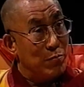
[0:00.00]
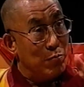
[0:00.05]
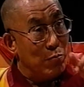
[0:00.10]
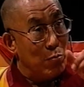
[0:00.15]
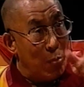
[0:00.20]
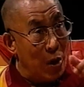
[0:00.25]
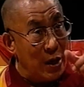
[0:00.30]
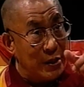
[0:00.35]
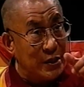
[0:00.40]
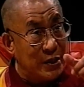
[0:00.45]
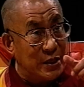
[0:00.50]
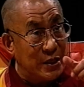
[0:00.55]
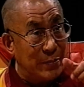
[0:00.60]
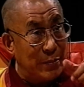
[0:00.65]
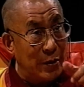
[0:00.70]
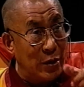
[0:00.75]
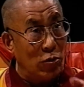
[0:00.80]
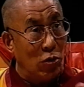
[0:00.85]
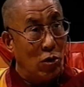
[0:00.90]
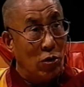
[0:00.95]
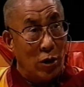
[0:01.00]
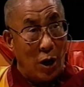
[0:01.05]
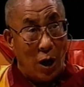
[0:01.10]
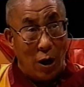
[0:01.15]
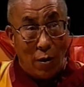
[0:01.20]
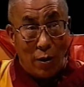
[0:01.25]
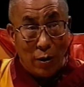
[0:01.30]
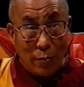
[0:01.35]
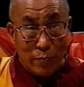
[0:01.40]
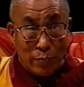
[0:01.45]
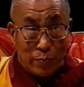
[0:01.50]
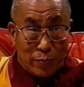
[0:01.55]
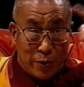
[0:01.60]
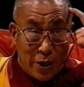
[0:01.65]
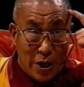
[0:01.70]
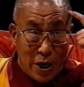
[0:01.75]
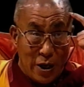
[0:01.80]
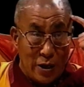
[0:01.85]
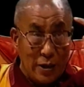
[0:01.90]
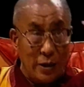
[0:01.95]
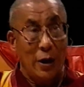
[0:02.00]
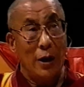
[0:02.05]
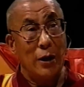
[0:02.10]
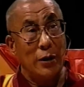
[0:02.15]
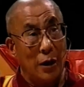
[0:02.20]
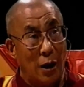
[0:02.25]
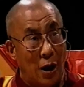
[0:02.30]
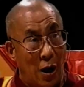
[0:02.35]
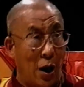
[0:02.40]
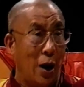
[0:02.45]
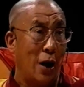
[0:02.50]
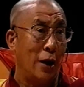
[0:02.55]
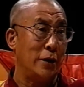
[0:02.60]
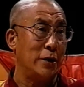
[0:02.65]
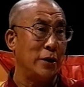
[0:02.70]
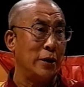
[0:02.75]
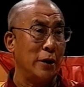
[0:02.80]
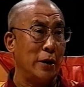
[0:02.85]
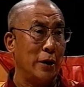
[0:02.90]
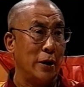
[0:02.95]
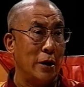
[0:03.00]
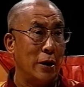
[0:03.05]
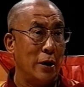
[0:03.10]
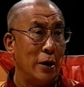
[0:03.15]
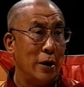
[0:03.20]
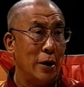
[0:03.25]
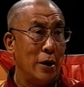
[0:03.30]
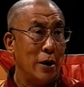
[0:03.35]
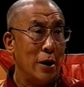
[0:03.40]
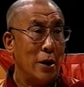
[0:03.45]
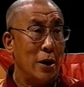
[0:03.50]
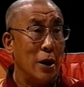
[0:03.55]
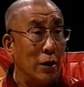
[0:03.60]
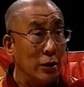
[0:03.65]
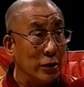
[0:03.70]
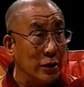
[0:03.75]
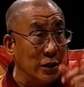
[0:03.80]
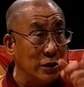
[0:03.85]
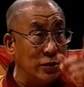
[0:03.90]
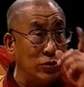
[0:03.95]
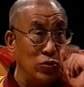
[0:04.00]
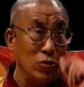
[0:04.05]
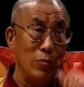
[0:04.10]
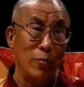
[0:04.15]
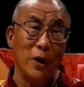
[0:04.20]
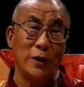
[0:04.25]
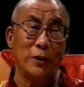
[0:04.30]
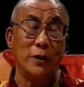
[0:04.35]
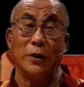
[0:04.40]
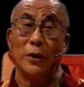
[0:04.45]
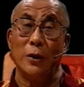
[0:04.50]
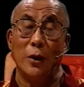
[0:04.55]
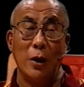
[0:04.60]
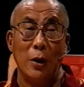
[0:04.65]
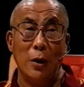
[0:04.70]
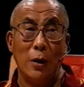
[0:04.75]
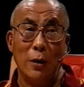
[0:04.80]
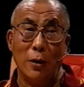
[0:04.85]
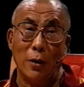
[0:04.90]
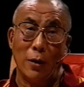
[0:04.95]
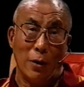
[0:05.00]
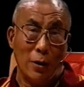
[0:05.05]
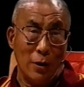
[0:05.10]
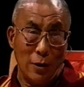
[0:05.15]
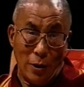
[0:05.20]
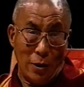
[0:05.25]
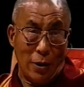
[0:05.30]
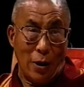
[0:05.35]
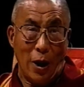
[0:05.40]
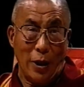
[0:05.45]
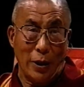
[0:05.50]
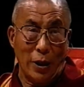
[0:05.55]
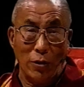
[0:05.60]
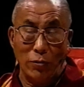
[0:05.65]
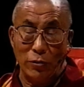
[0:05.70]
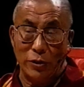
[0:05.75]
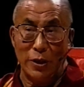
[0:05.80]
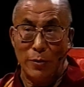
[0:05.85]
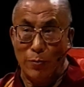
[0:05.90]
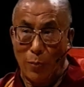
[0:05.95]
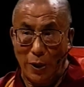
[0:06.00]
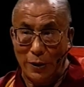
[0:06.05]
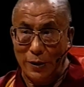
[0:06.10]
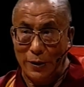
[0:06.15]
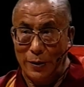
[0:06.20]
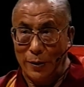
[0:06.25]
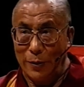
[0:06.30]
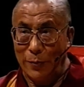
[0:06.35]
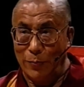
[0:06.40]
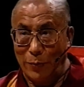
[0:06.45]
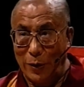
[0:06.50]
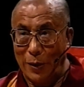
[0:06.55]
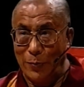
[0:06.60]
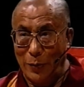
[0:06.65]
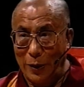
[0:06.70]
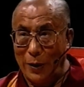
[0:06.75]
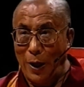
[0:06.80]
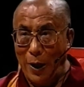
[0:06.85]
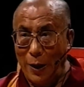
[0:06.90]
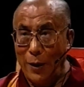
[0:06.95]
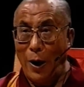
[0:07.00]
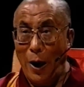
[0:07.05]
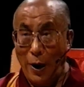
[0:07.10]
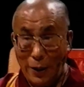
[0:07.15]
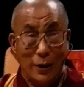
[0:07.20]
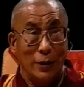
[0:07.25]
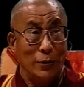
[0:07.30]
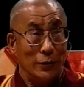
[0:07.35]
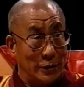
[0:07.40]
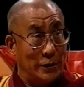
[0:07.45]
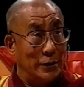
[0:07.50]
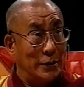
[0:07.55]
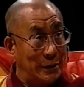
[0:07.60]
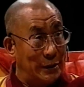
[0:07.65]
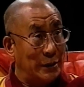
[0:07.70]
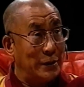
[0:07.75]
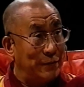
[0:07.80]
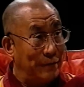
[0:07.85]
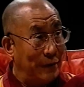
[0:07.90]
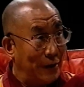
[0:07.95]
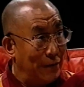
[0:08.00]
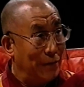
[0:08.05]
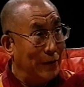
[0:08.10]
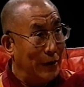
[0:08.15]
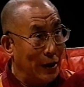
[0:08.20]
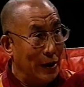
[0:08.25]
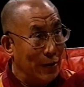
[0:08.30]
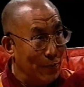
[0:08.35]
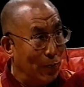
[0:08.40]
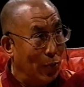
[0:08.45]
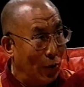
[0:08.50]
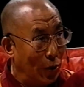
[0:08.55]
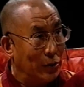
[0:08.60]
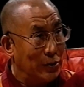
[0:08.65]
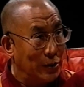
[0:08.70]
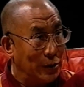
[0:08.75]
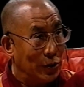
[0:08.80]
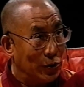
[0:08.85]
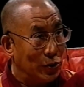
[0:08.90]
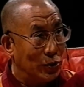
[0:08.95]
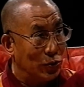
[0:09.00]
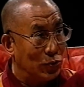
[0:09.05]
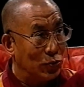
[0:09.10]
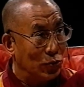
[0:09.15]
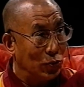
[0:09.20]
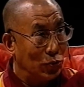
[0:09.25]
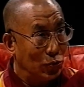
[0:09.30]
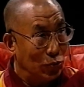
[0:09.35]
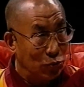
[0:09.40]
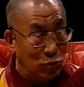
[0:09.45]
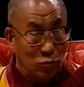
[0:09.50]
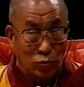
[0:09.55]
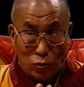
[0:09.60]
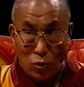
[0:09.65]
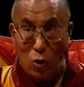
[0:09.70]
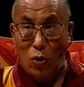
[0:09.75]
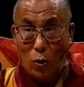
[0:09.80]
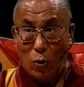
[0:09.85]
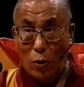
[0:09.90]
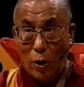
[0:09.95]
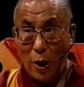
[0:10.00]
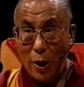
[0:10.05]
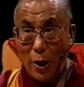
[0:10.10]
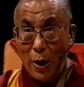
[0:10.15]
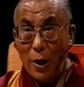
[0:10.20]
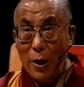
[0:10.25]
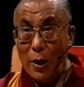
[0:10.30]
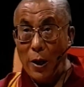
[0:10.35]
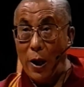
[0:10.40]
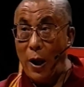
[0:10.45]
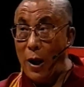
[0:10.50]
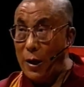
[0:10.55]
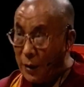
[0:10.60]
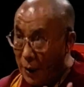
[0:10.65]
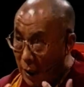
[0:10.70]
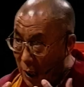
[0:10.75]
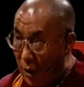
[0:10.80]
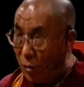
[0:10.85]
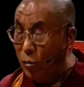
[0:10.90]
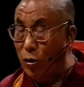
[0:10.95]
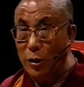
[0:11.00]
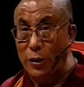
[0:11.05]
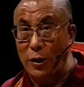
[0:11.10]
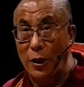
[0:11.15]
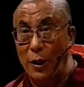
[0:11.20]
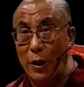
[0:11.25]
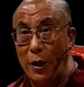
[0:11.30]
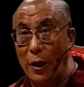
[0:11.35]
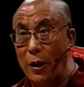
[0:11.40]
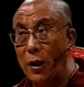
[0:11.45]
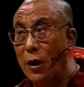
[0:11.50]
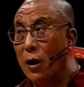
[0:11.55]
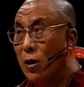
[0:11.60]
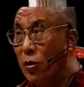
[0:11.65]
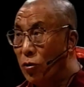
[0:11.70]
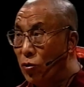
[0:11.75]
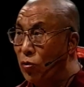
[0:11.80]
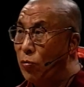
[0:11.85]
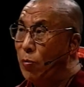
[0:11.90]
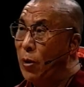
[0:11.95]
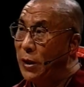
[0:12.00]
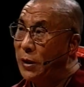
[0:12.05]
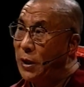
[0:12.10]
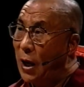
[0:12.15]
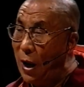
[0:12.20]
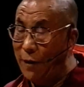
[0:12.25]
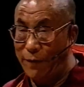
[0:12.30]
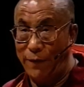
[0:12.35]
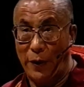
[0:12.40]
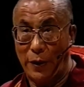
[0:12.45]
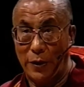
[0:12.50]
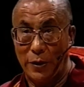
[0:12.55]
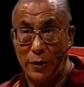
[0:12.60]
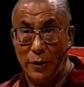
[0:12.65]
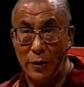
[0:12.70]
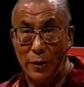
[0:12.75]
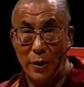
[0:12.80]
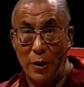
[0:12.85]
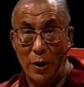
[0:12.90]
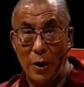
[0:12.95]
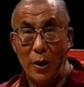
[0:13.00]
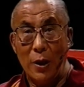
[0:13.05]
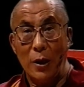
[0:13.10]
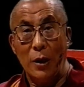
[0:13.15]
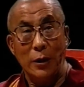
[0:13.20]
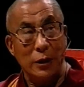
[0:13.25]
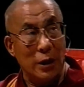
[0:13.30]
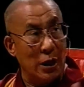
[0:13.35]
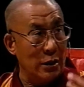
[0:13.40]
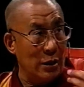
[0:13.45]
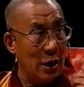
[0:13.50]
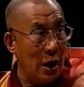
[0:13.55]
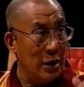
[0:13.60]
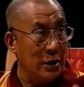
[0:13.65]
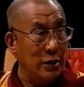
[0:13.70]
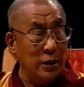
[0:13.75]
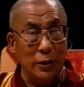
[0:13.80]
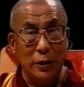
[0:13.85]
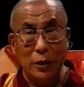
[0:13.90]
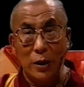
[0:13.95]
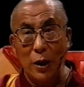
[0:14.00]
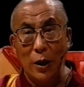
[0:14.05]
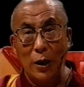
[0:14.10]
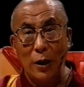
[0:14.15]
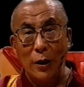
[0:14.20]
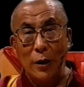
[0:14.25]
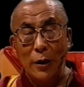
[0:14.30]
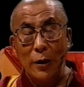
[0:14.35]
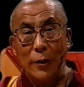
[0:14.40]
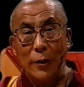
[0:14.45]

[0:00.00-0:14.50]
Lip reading: much depend on our brain and heart. This you must, I cannot say must, but I think this is very, very important, you see, to know. And accordingly, you made effort. And then I think here,